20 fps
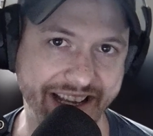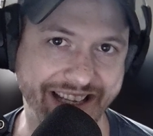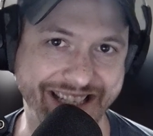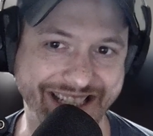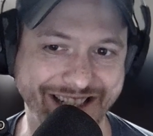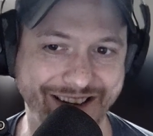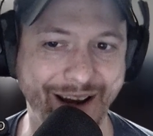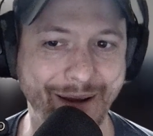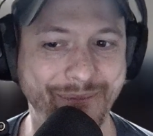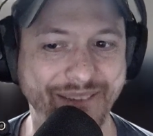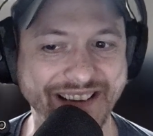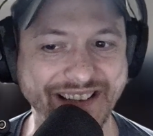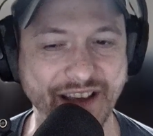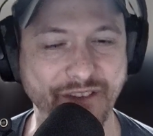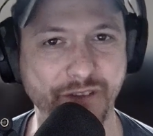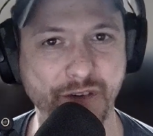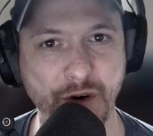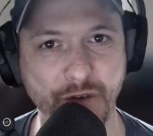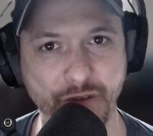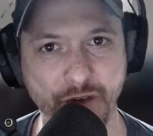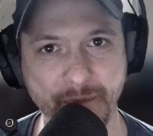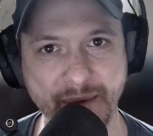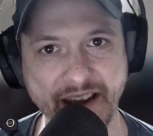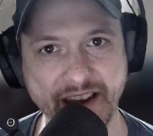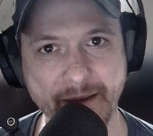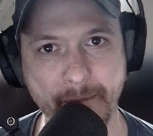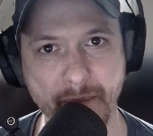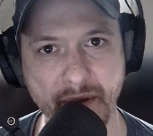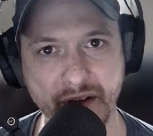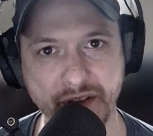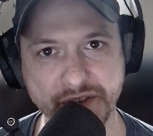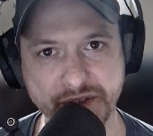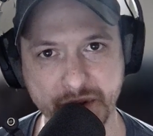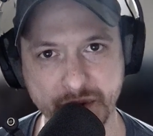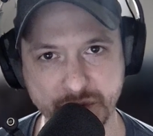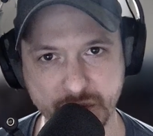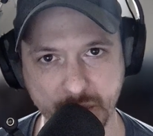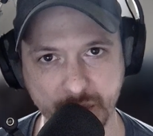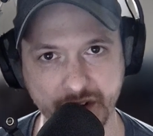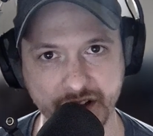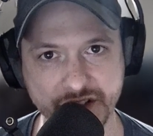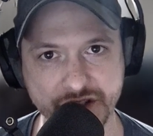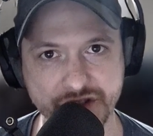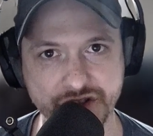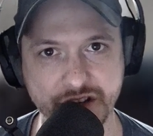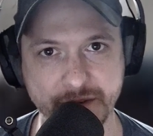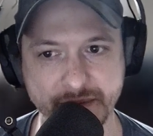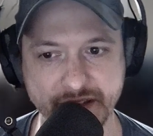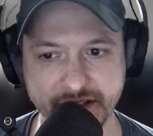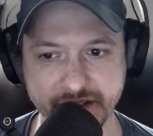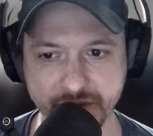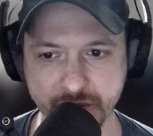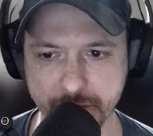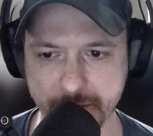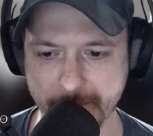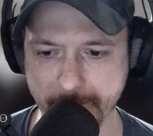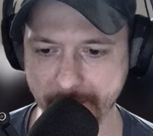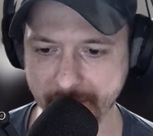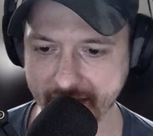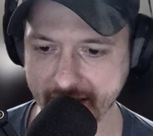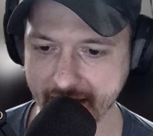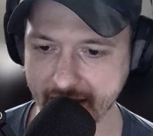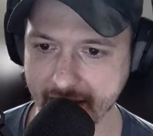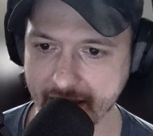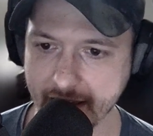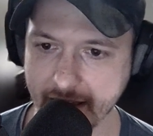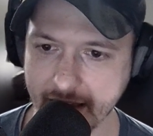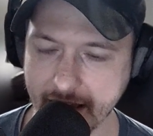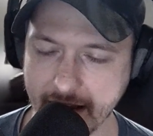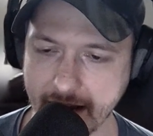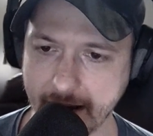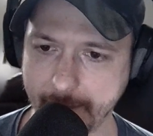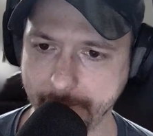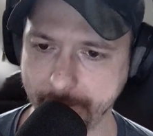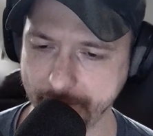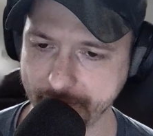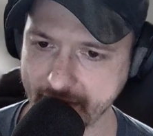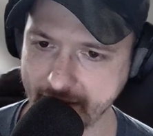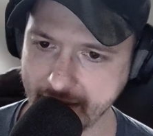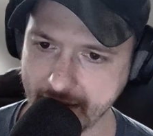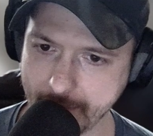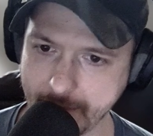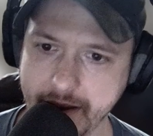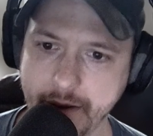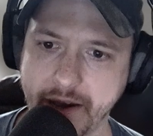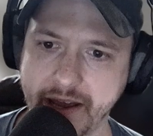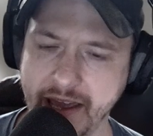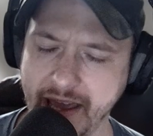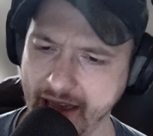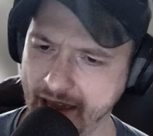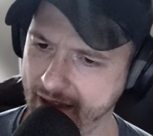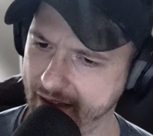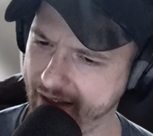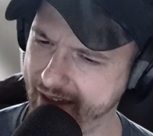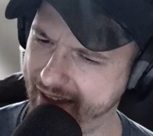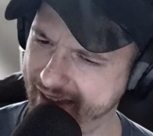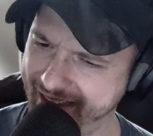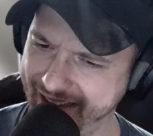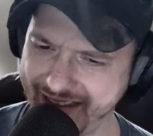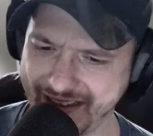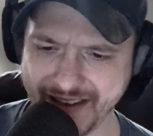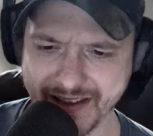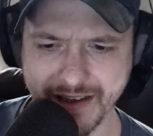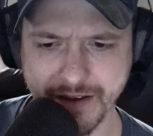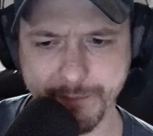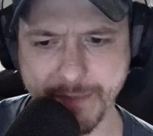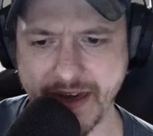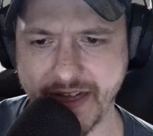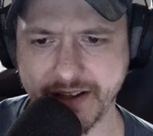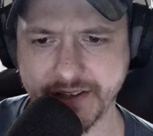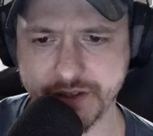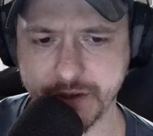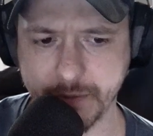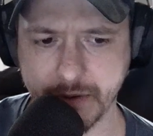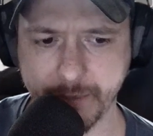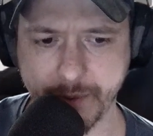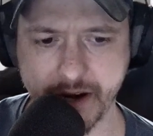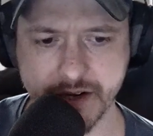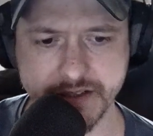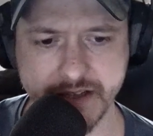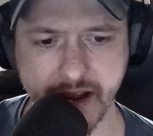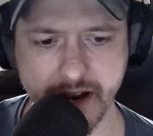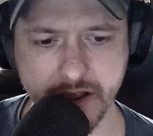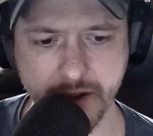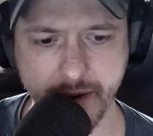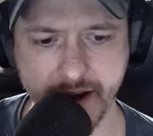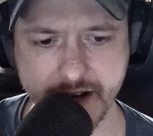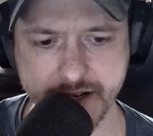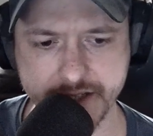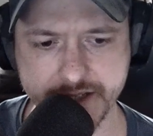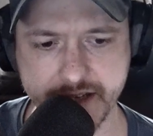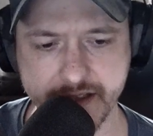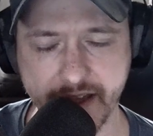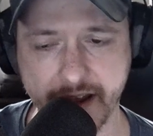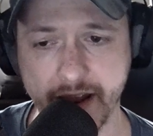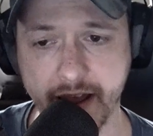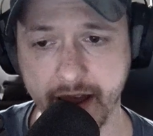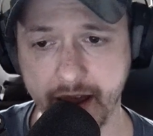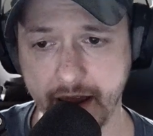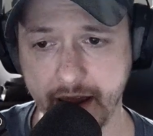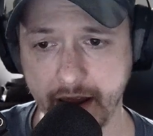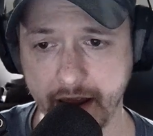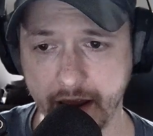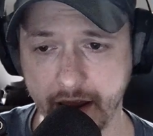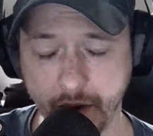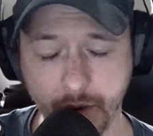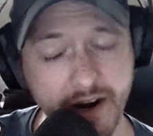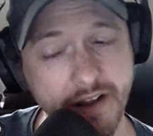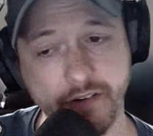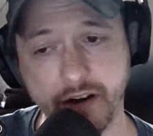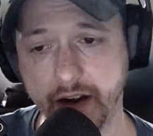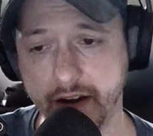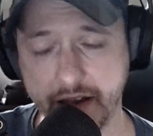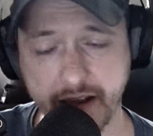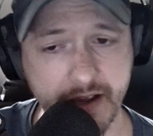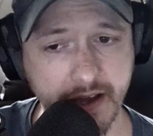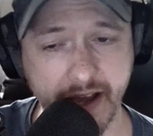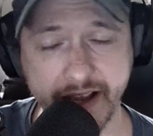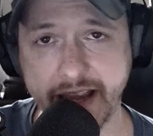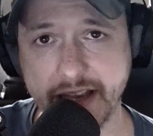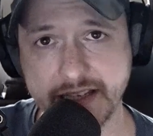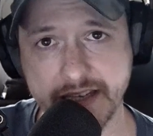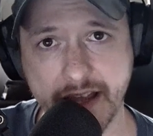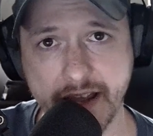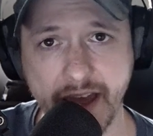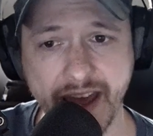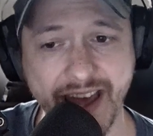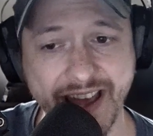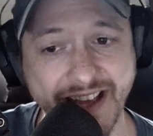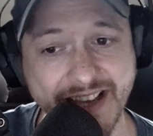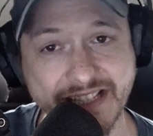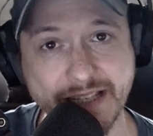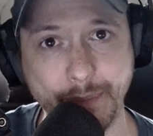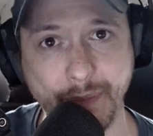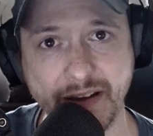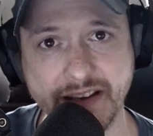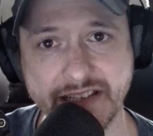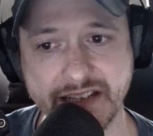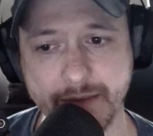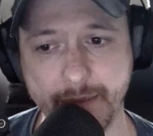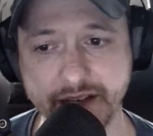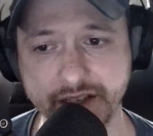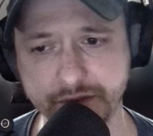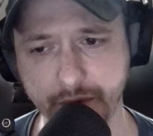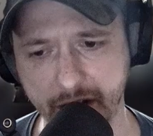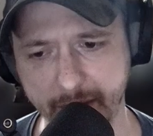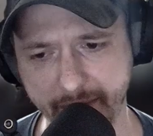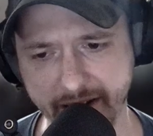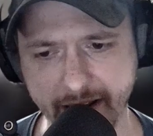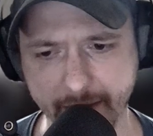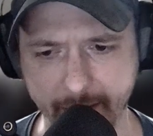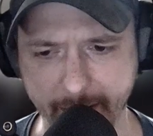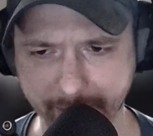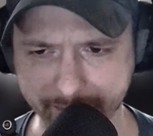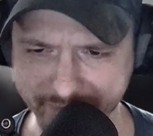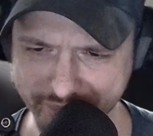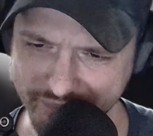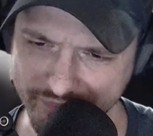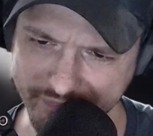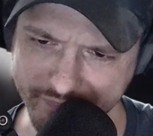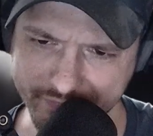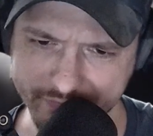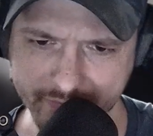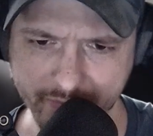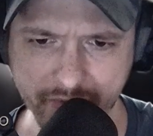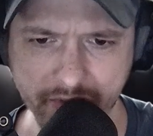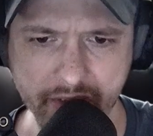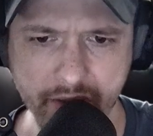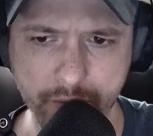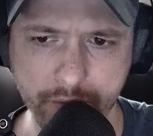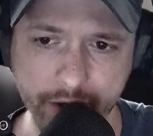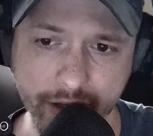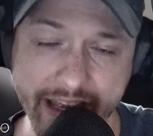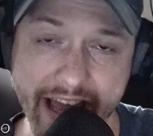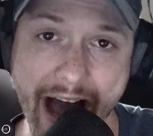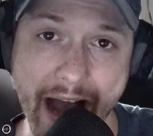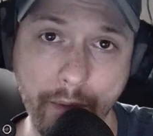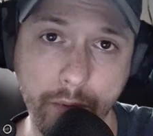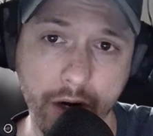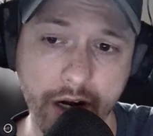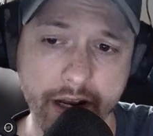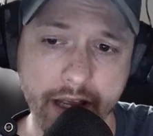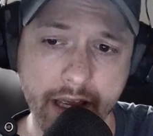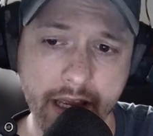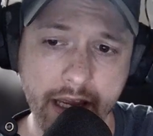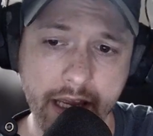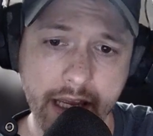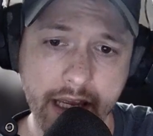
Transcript: extremely difficult for me to build social relationships at school. Um, anyway, man, that's super embarrassing. I don't know why I just said that. Whatever. I, I guess it, I guess it plays into my story. But anyway, really awkward.